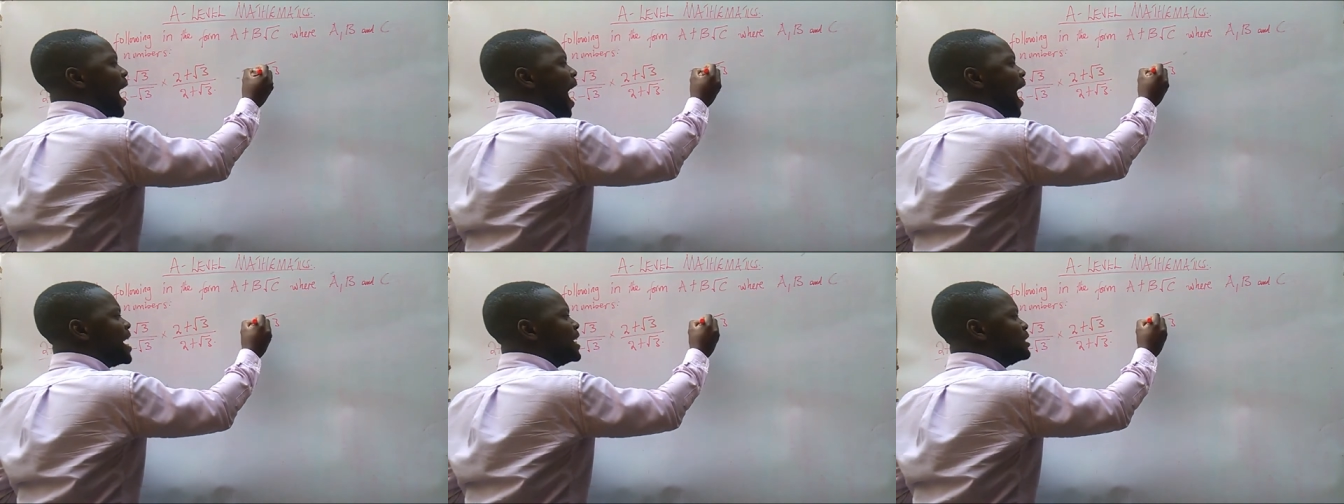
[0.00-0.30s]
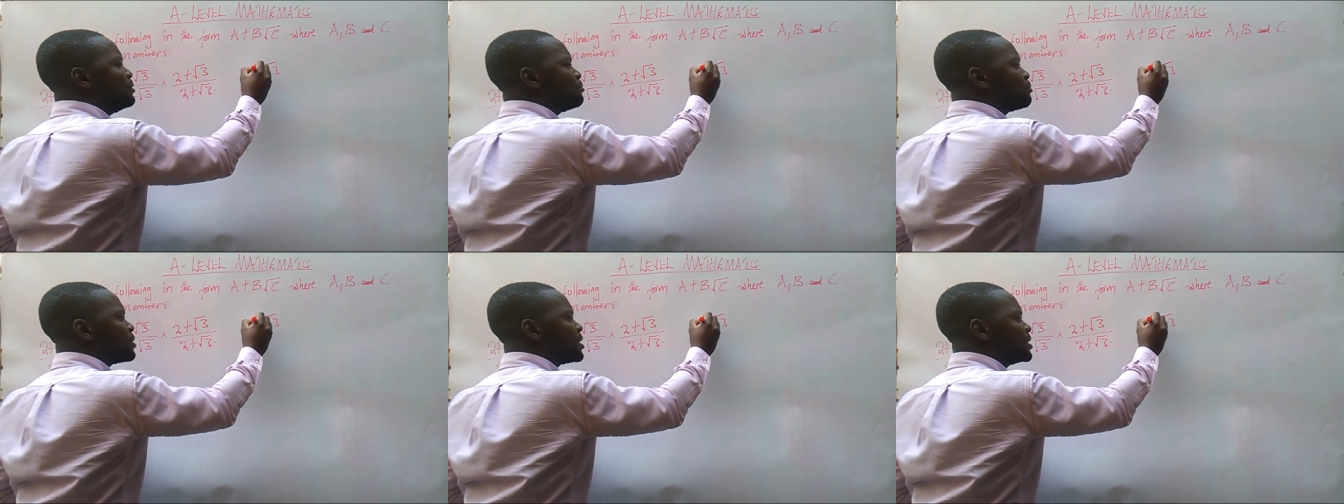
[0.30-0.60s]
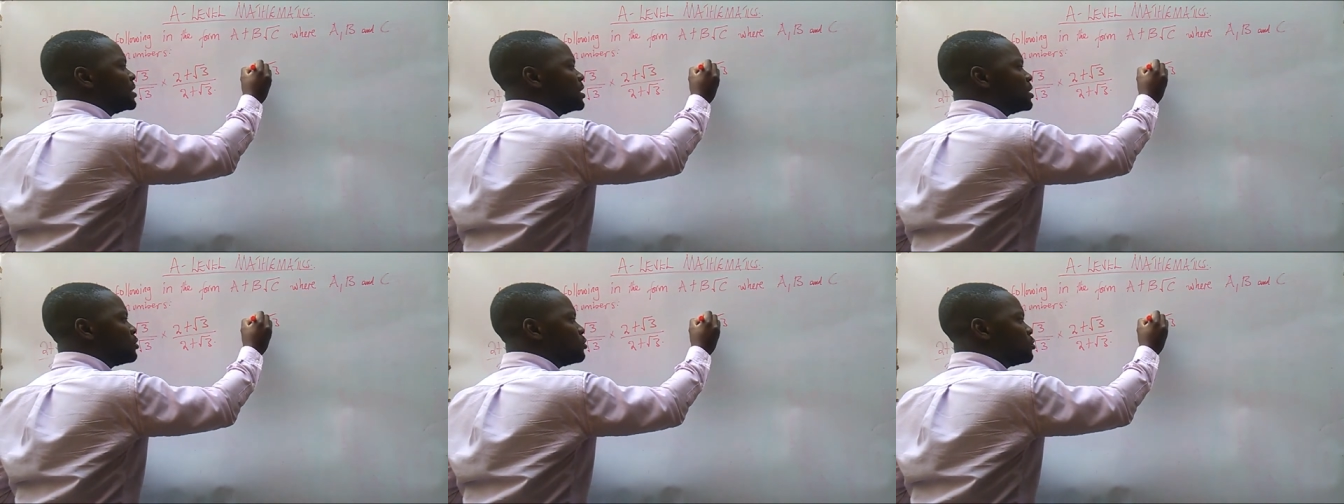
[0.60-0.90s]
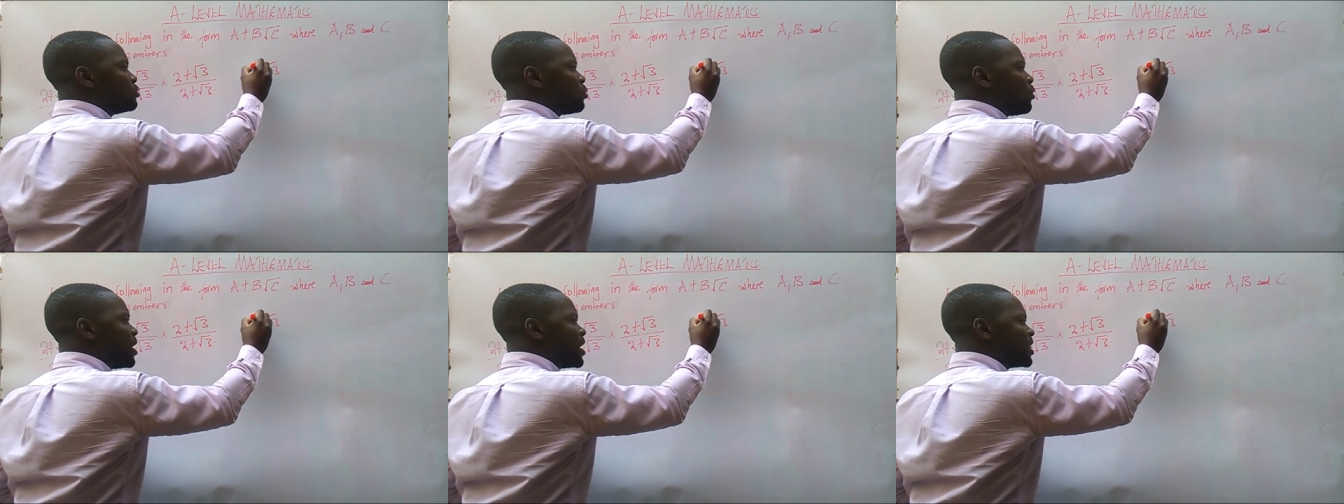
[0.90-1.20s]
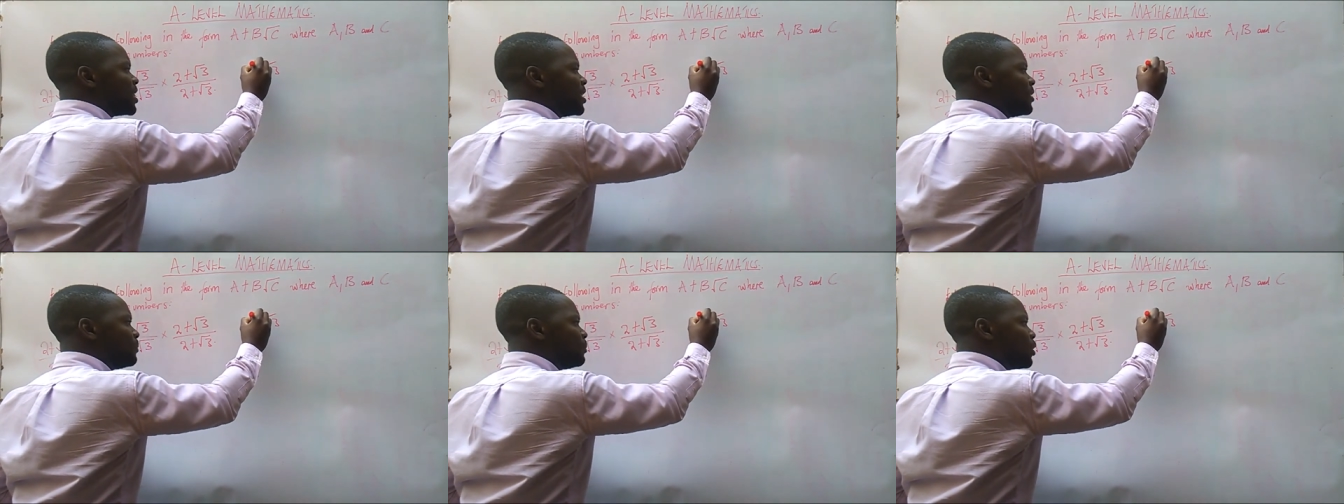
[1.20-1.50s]
I replace it with
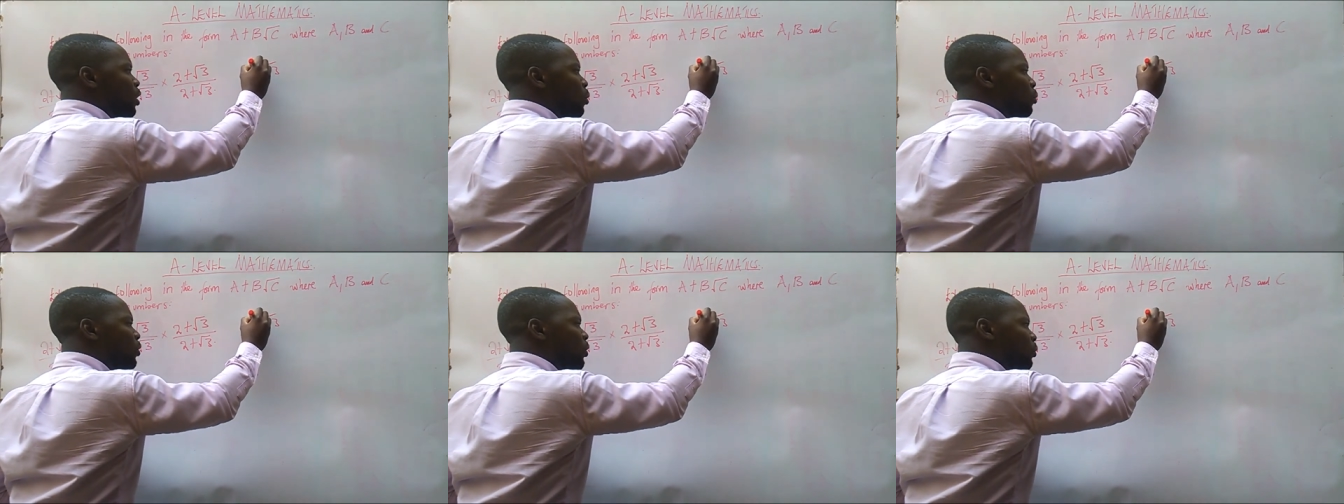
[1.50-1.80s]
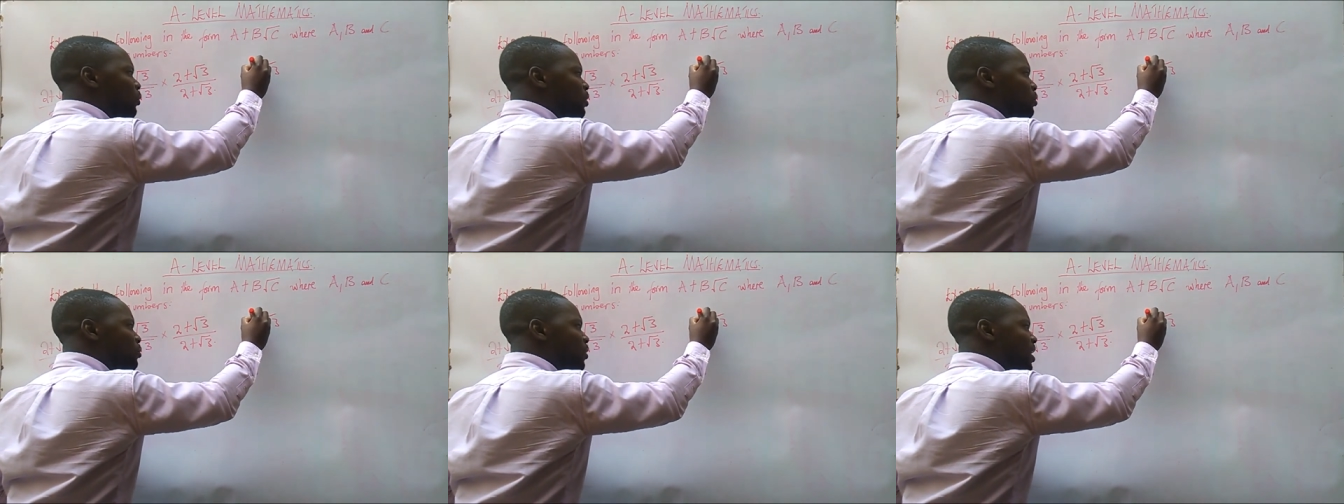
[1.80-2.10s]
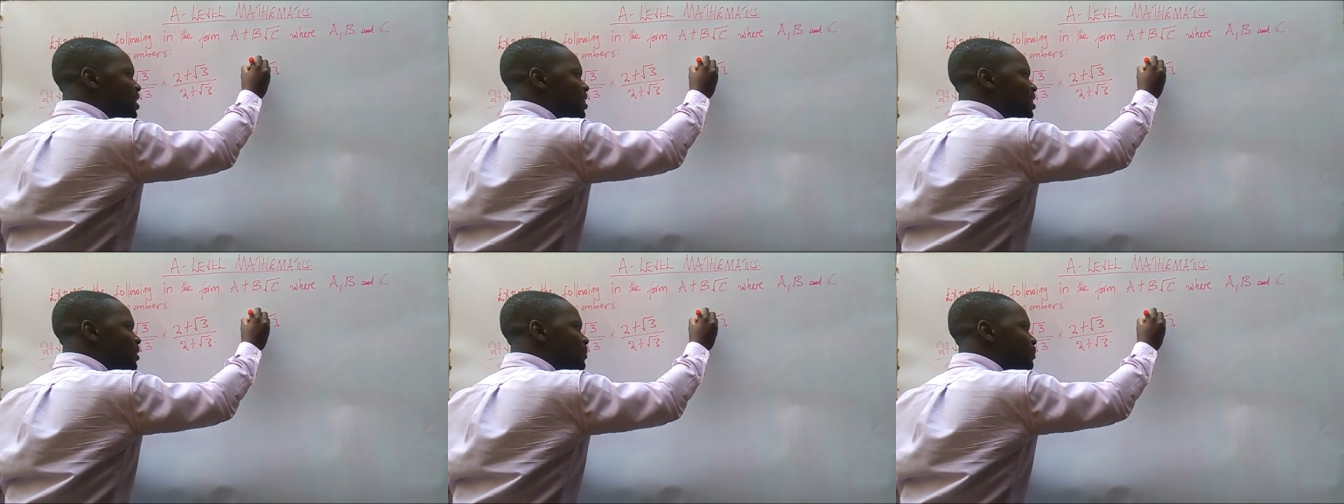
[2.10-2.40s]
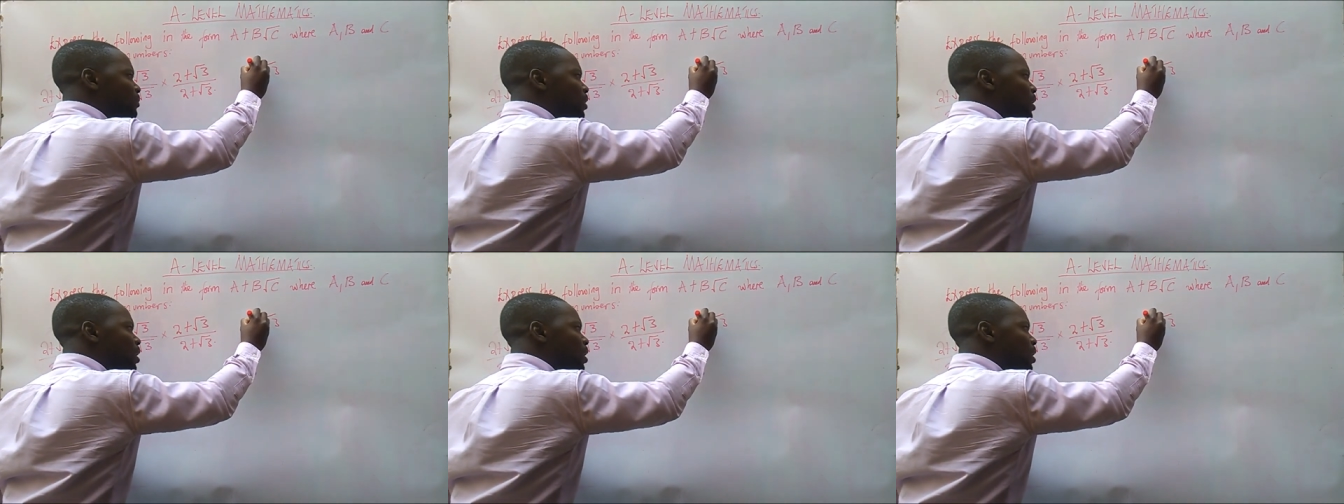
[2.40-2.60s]
what? With what?